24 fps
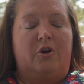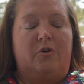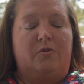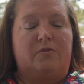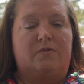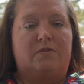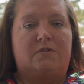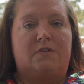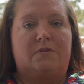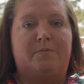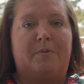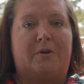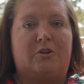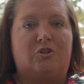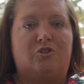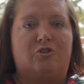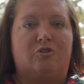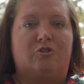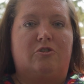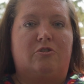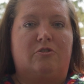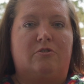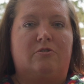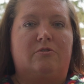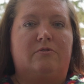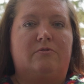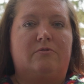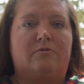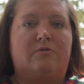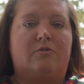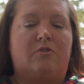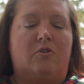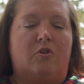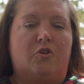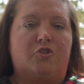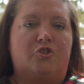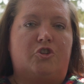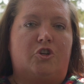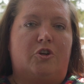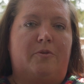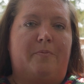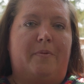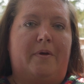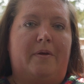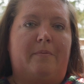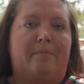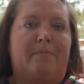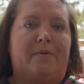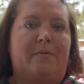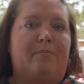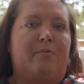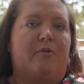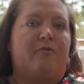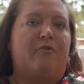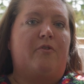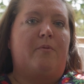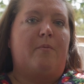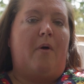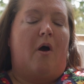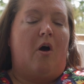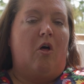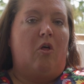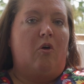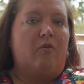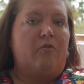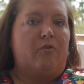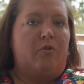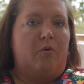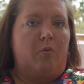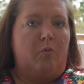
special culture, but people from all over the